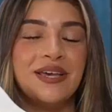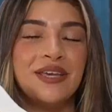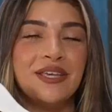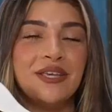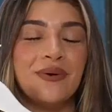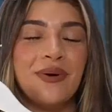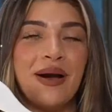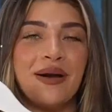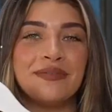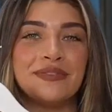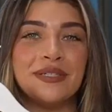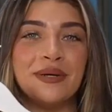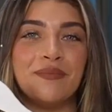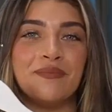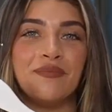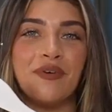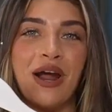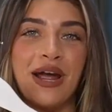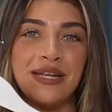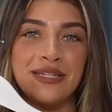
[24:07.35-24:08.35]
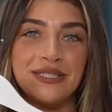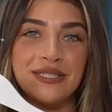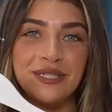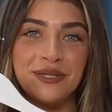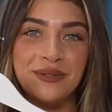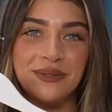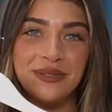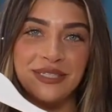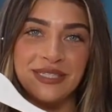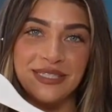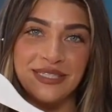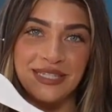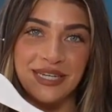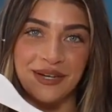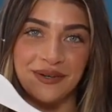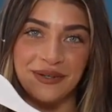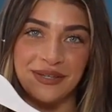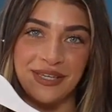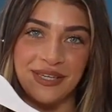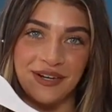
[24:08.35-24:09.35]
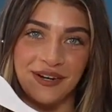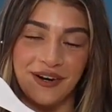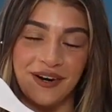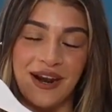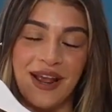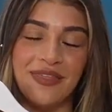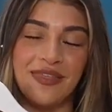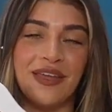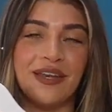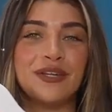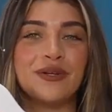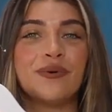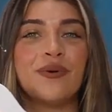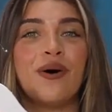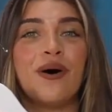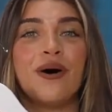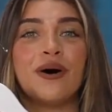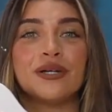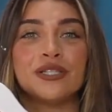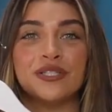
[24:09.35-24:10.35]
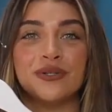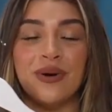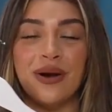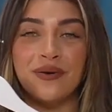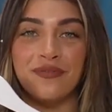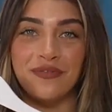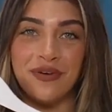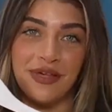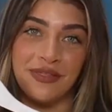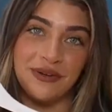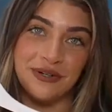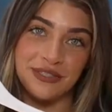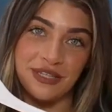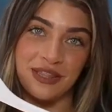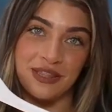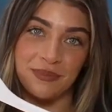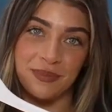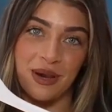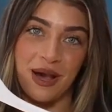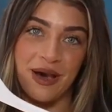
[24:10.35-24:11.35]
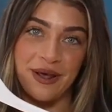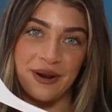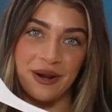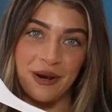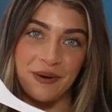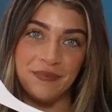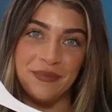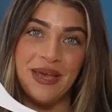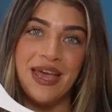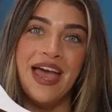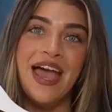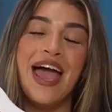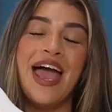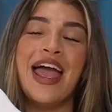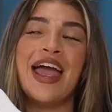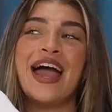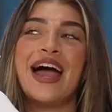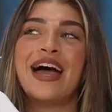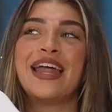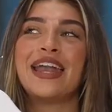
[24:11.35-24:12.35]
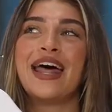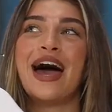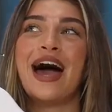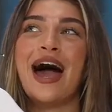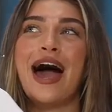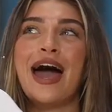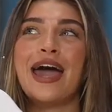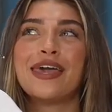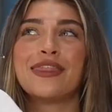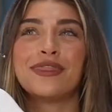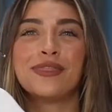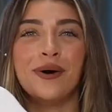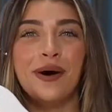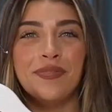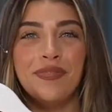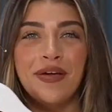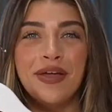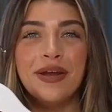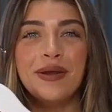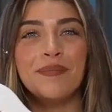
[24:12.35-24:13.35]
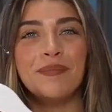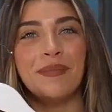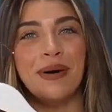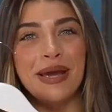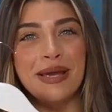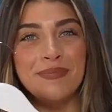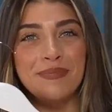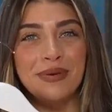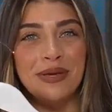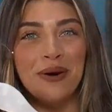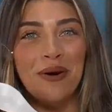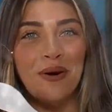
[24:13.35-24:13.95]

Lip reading: You have some rhinestone detail here, and then you also have feathers on the bottom. And I thought that it might be